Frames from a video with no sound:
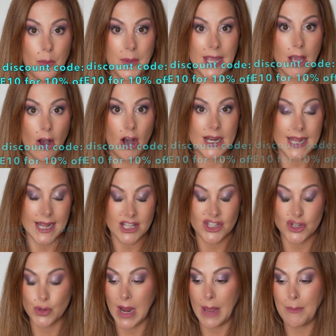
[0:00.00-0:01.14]
me on
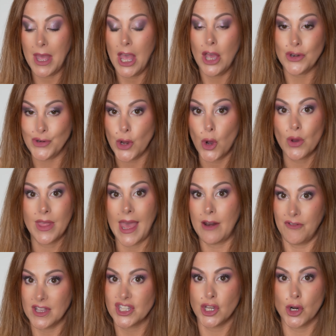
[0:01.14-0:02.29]
Instagram, know that
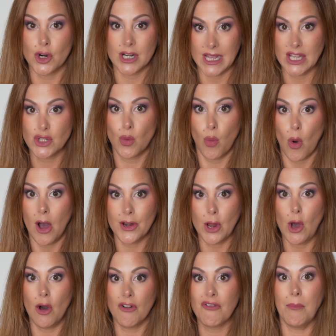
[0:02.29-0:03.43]
Viseart is one
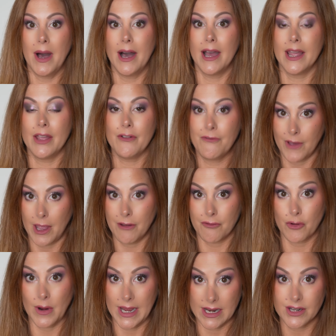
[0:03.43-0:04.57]
of my
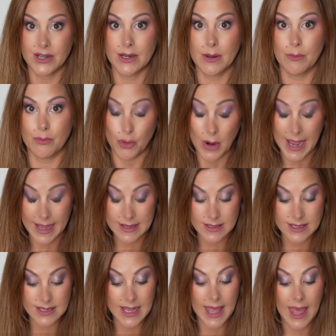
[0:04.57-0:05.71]
favorite
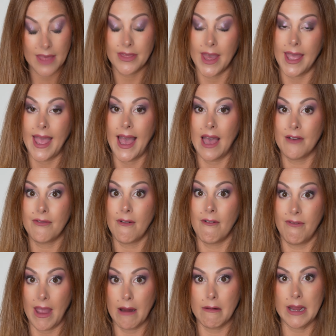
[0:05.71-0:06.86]
brands. They have
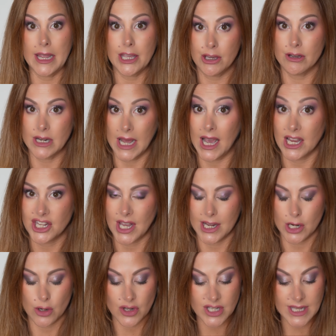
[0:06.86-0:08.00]
very good
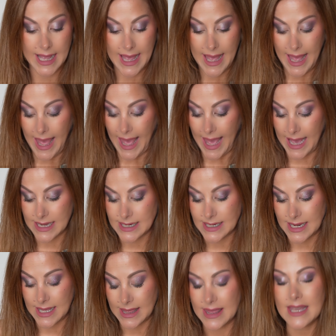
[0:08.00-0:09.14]
eyeshadows. And
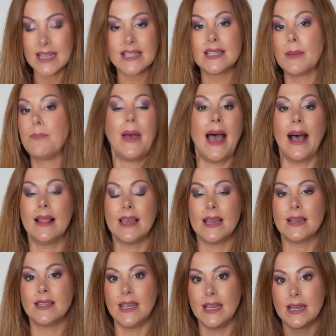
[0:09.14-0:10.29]
this
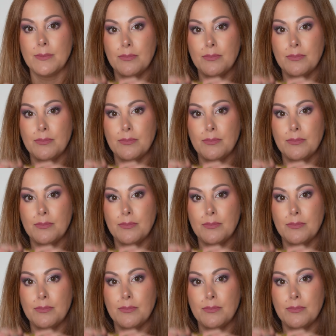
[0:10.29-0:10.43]
palette in